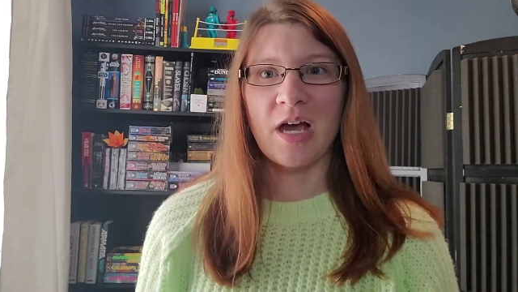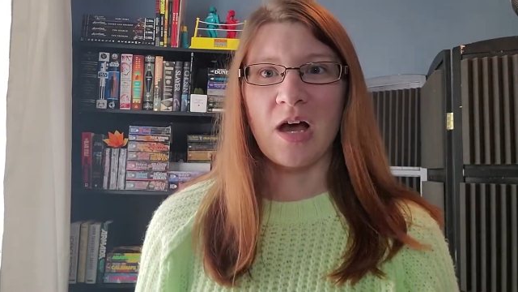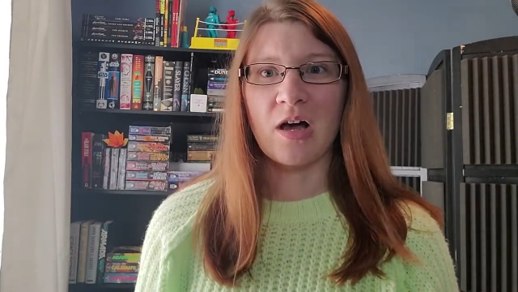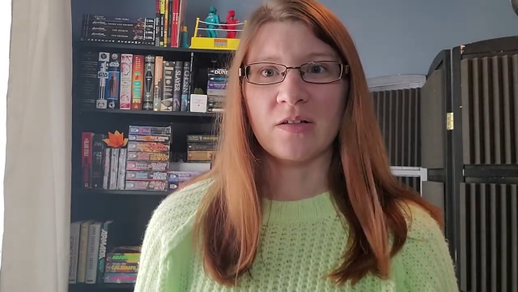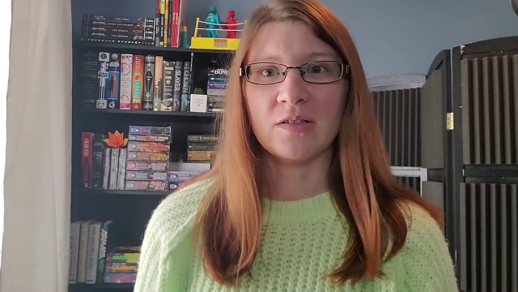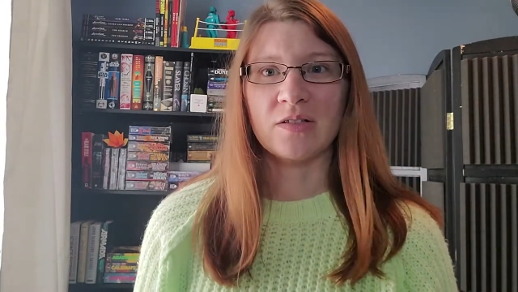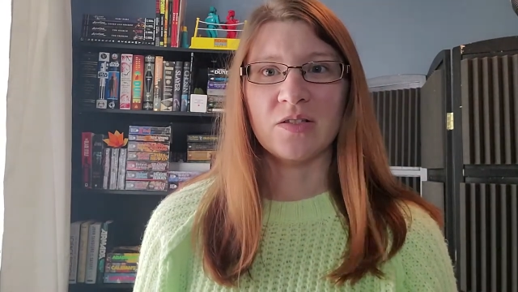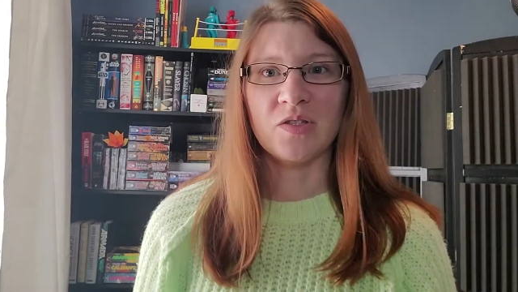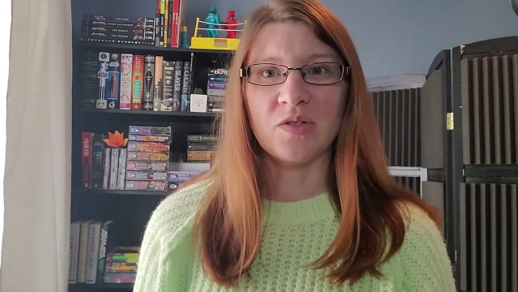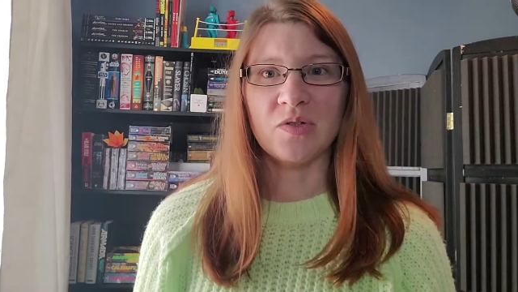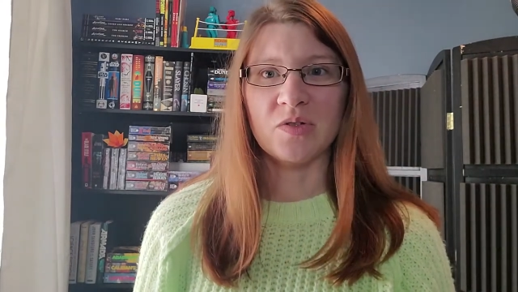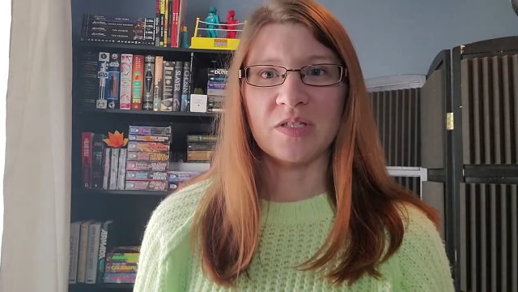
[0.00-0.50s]
I'll
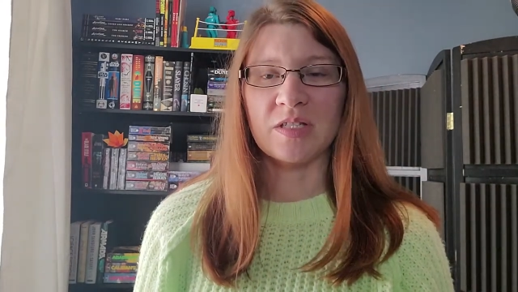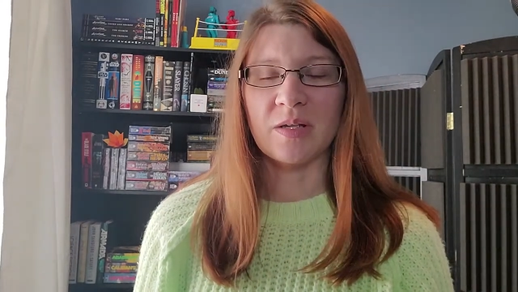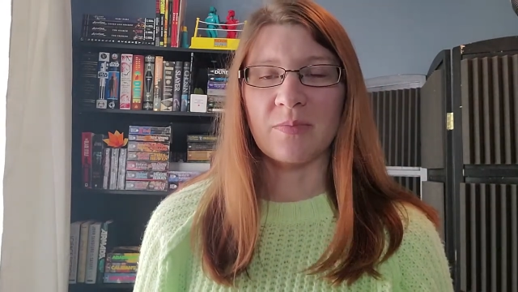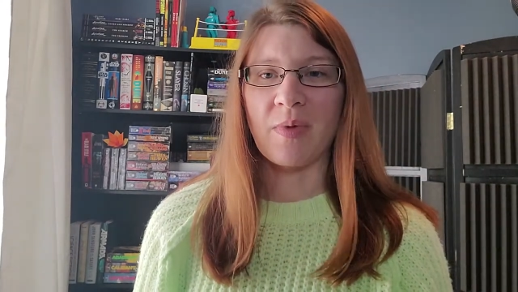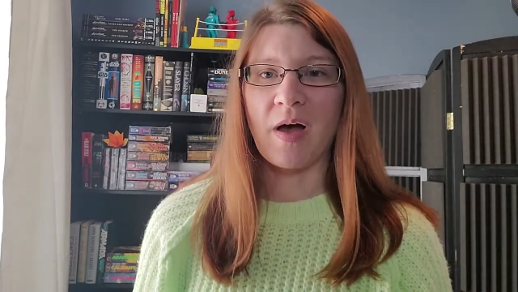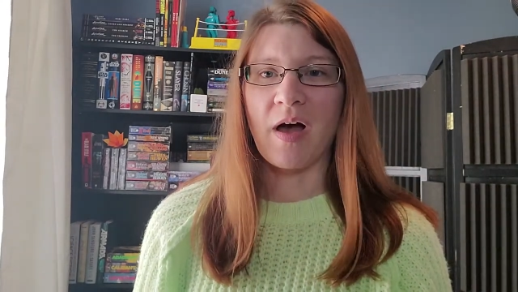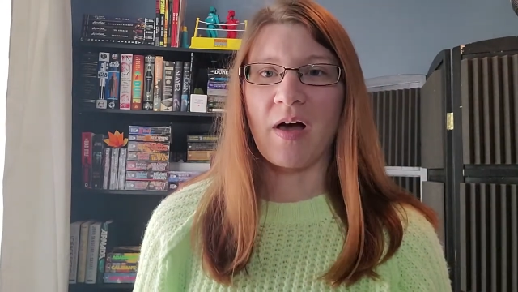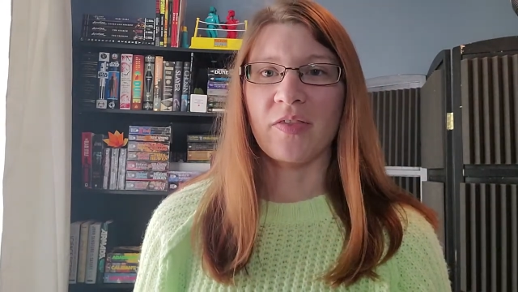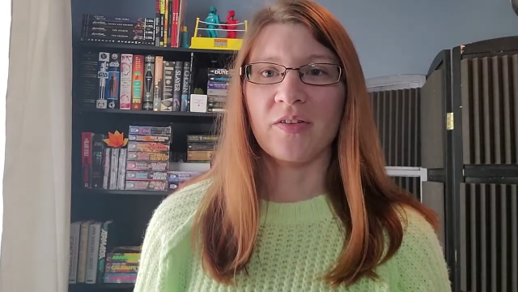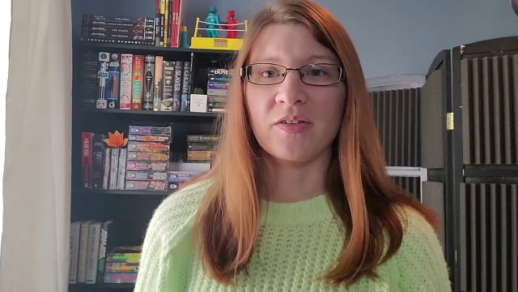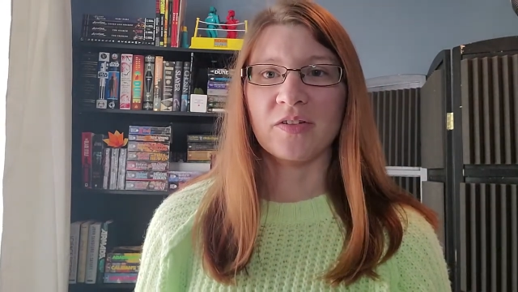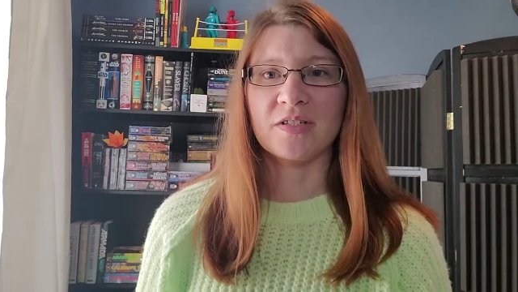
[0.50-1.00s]
do some
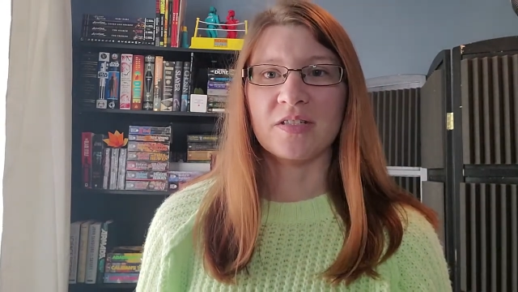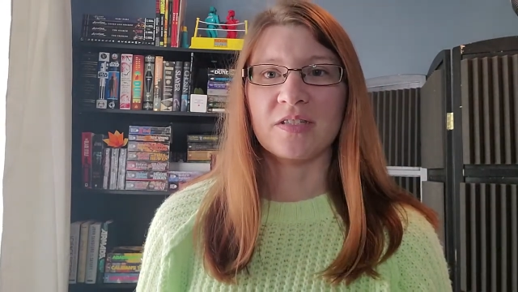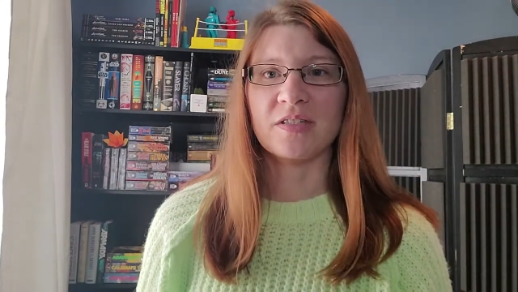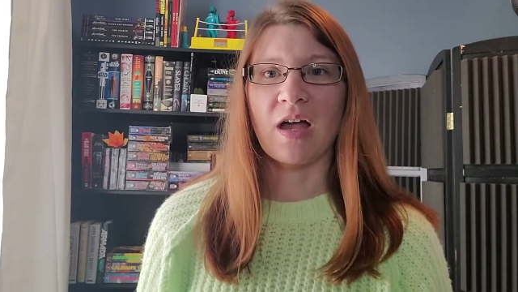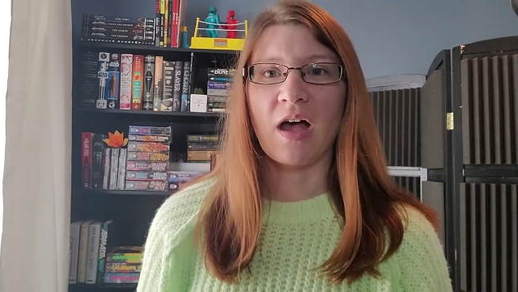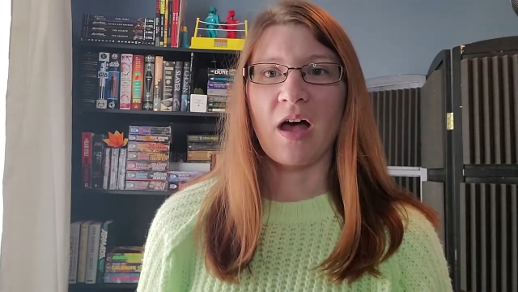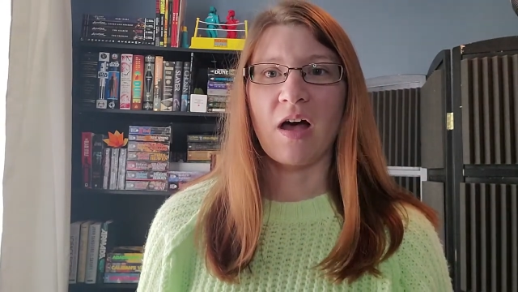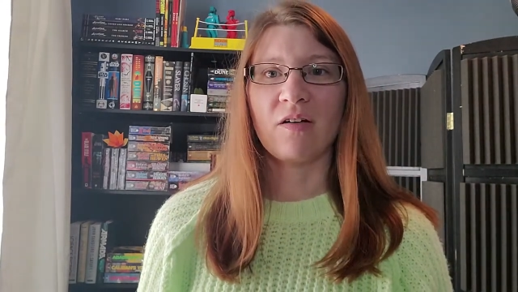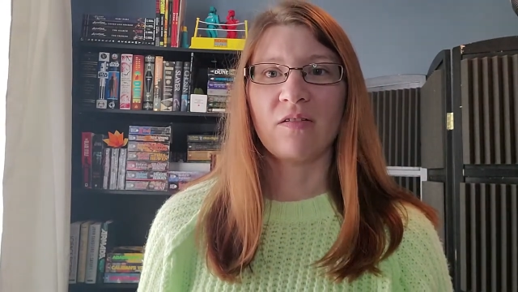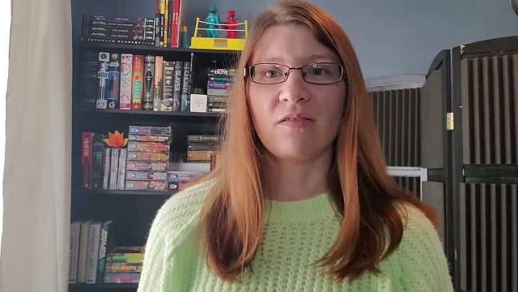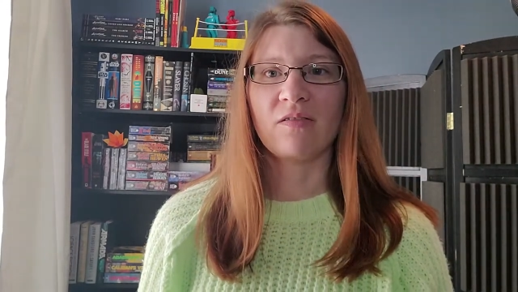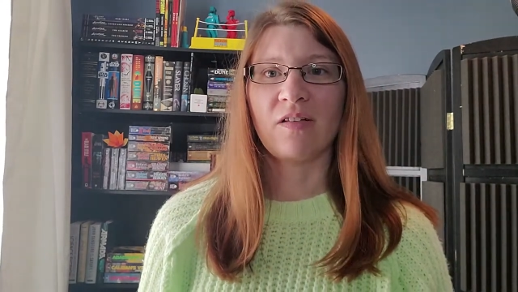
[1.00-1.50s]
other
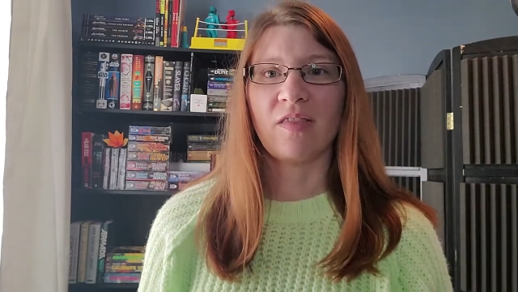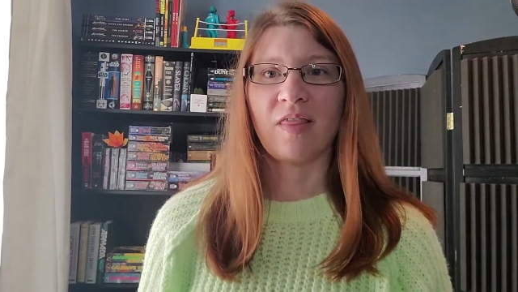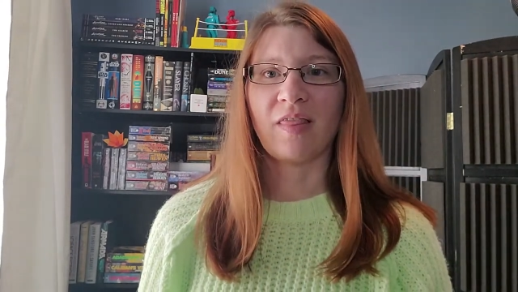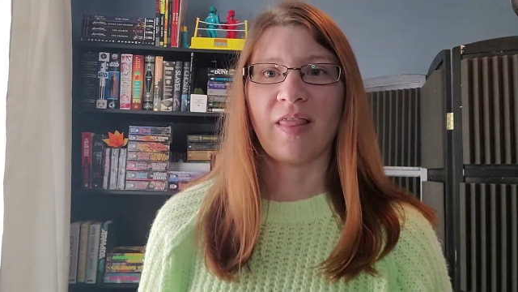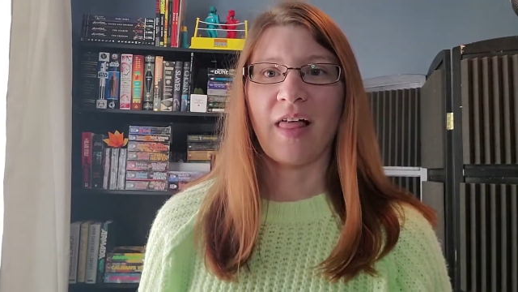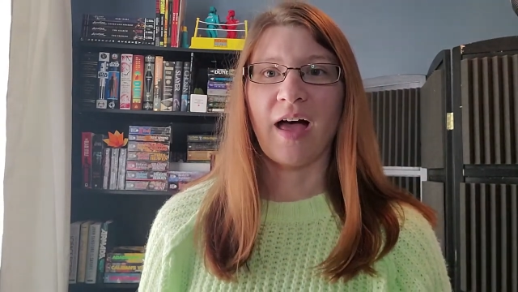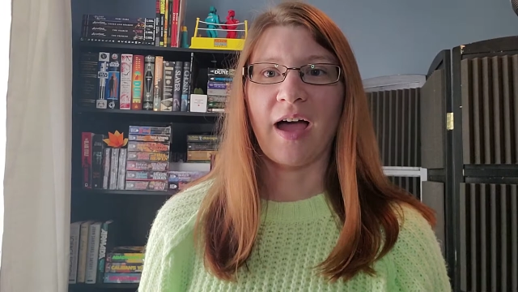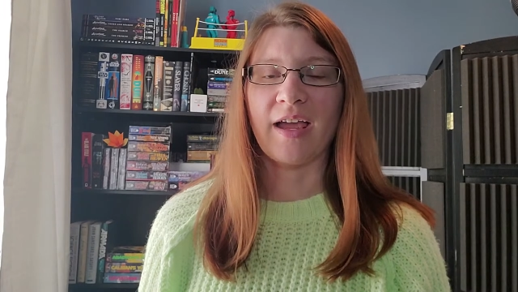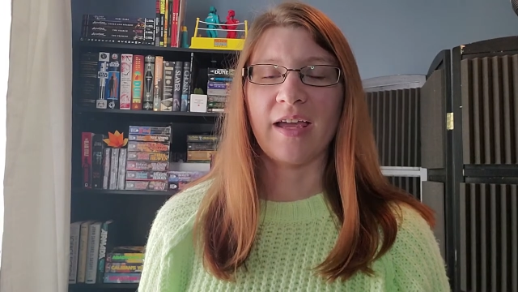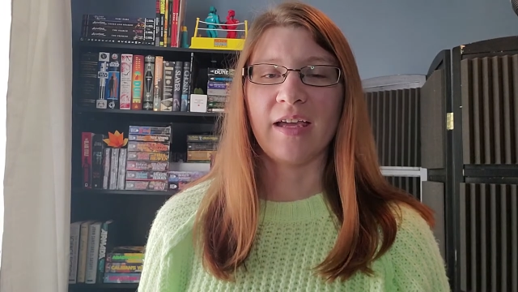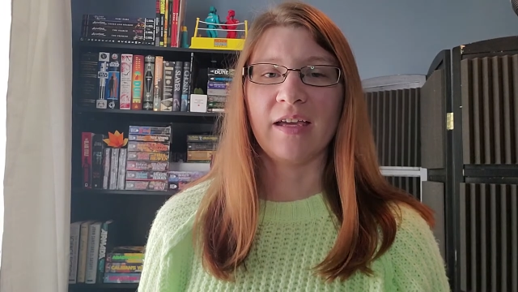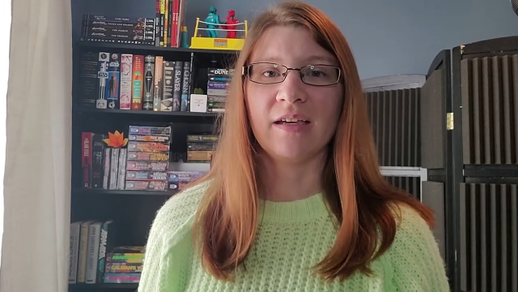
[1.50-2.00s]
stuff
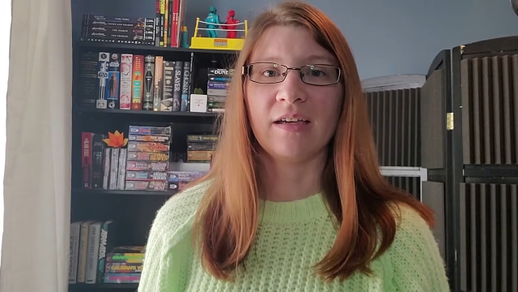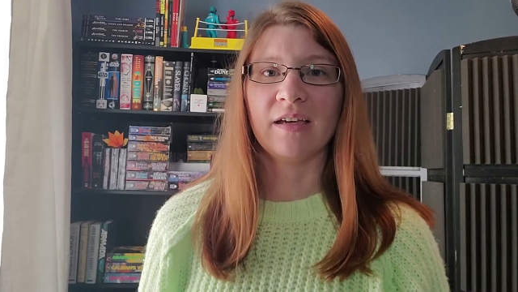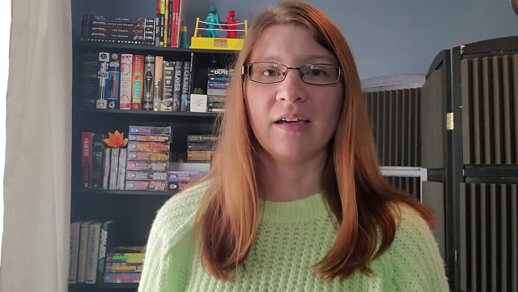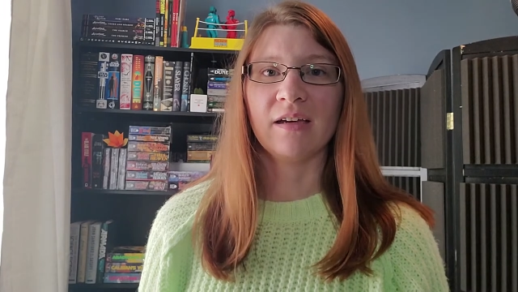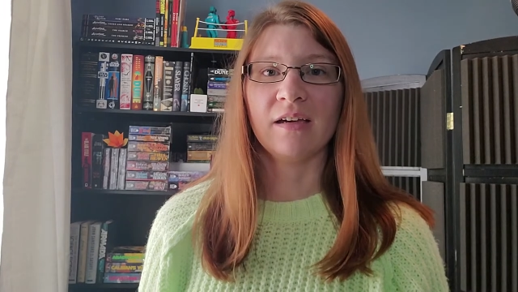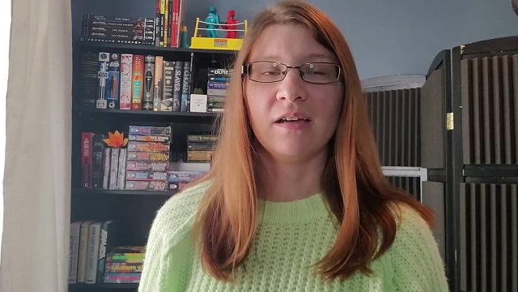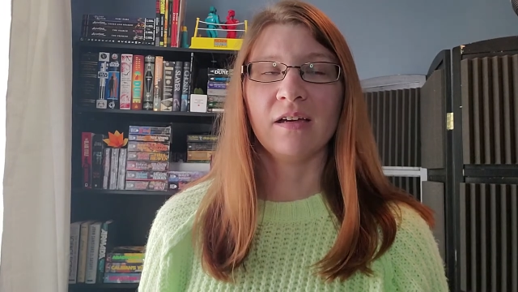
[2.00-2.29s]
like